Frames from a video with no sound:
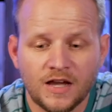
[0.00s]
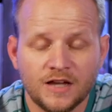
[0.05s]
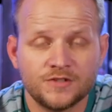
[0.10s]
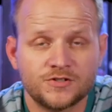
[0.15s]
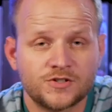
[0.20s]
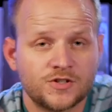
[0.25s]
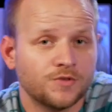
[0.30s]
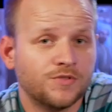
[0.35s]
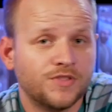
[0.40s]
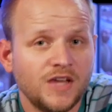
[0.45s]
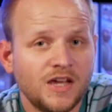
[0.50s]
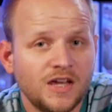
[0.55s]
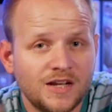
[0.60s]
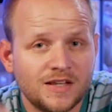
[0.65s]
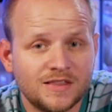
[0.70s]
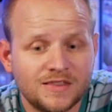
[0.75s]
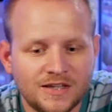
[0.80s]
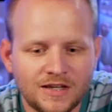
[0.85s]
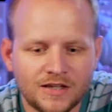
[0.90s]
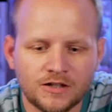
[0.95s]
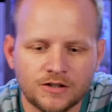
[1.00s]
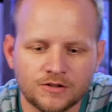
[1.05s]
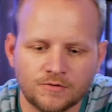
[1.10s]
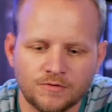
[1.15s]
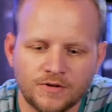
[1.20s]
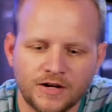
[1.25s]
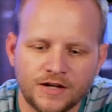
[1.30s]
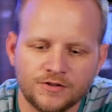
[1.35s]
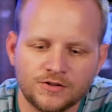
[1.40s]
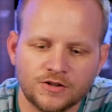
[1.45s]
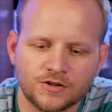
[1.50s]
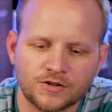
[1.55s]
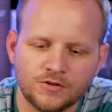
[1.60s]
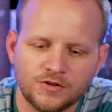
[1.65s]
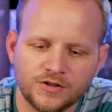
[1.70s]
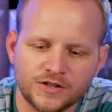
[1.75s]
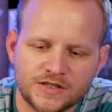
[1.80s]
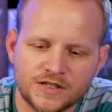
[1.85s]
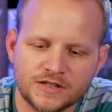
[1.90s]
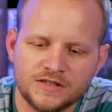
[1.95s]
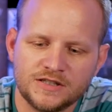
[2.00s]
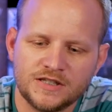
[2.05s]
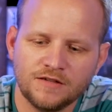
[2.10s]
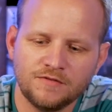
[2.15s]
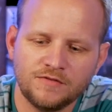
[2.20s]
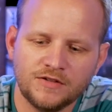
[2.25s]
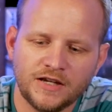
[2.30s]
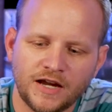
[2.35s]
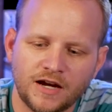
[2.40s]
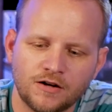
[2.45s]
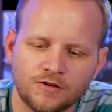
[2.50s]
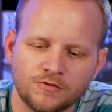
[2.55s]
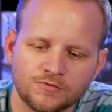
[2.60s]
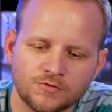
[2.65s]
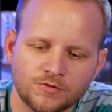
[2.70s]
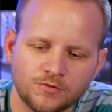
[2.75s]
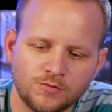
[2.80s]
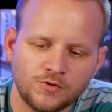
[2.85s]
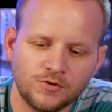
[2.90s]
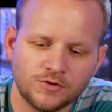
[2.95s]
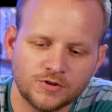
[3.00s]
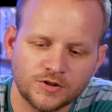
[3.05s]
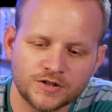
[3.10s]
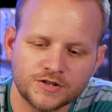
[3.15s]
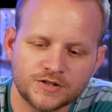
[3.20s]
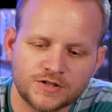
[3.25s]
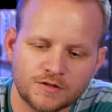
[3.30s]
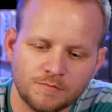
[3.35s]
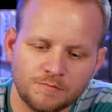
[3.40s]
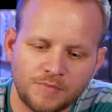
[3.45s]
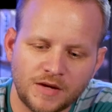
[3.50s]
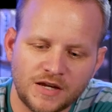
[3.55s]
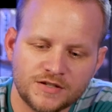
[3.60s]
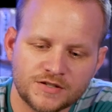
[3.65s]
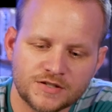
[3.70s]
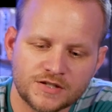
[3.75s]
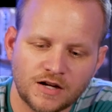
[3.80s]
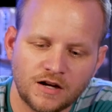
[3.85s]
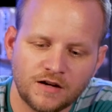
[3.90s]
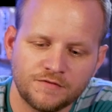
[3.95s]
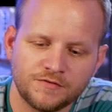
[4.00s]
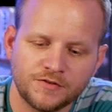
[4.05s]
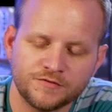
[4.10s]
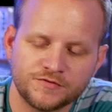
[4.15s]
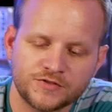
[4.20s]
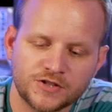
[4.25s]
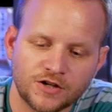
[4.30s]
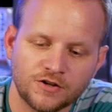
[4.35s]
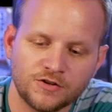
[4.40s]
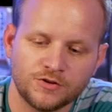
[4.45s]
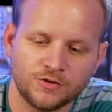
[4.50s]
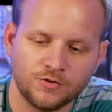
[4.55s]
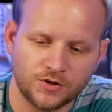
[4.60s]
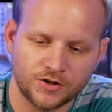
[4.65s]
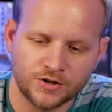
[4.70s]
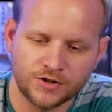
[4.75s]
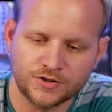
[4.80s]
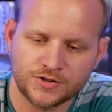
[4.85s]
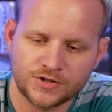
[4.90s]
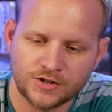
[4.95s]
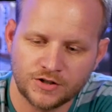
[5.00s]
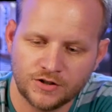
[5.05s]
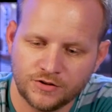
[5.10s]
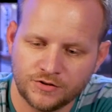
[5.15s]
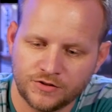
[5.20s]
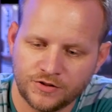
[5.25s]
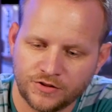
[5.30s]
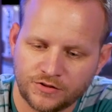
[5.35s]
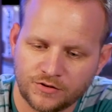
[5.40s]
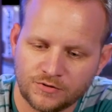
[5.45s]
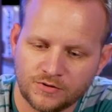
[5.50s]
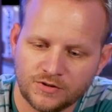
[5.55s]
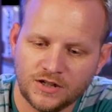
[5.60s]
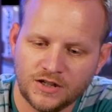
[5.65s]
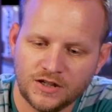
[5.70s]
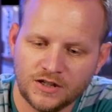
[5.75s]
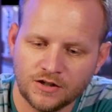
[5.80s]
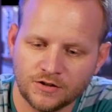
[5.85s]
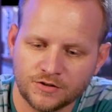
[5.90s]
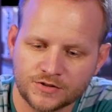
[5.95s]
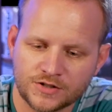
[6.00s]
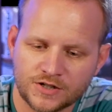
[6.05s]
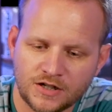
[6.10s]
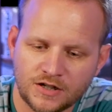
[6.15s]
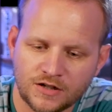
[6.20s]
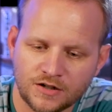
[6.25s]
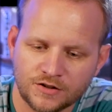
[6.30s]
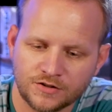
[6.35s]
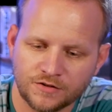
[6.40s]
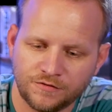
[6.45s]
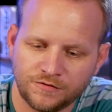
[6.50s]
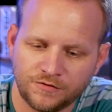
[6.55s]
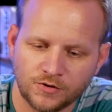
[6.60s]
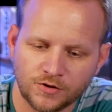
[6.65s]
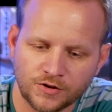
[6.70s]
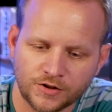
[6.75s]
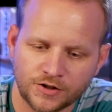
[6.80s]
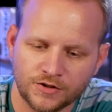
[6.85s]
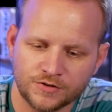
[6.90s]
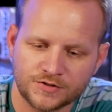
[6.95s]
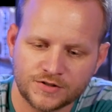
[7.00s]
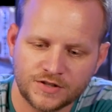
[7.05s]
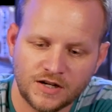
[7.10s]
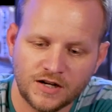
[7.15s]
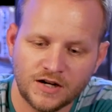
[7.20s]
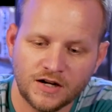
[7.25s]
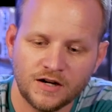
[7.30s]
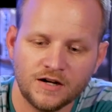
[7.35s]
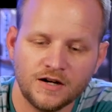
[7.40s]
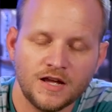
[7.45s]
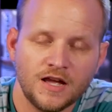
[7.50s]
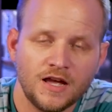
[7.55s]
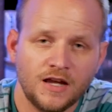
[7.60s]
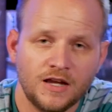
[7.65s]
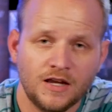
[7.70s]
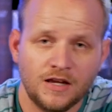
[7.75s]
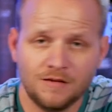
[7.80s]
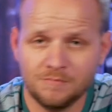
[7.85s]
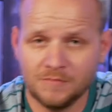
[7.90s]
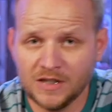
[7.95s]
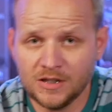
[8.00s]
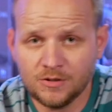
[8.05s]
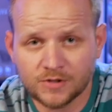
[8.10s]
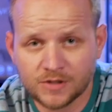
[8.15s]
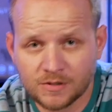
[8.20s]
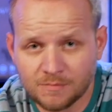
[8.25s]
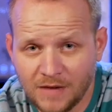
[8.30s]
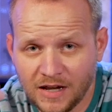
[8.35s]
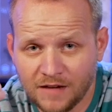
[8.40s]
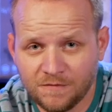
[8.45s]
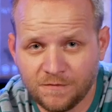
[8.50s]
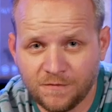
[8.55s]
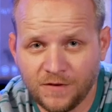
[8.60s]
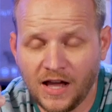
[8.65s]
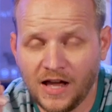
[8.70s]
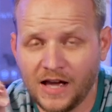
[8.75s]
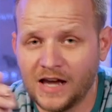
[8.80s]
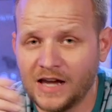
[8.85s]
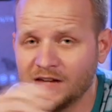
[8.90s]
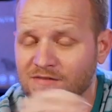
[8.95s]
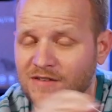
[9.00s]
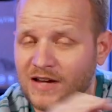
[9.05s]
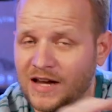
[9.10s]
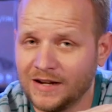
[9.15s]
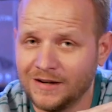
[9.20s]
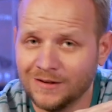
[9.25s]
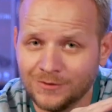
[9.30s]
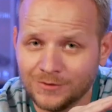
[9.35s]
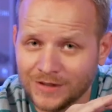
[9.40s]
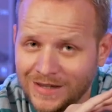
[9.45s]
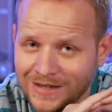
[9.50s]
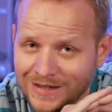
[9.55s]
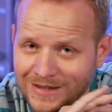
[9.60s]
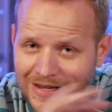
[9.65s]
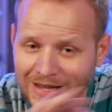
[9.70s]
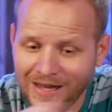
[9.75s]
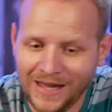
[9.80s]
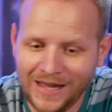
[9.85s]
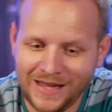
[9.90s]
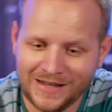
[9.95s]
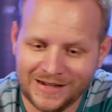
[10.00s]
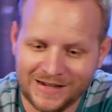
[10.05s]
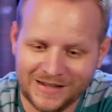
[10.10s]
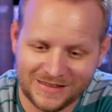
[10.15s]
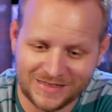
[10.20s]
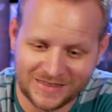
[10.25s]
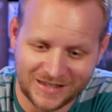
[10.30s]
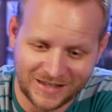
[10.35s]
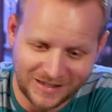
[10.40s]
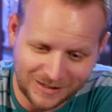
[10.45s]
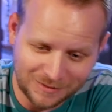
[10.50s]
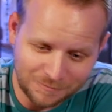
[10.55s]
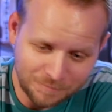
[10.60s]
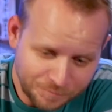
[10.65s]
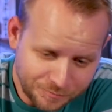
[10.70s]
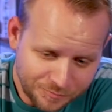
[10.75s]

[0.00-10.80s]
And so then at the end of the round, you're going to divvy out rewards based off of turn order. So the 3 goes here, the 4 goes there, and me with my 5, I don't get anything.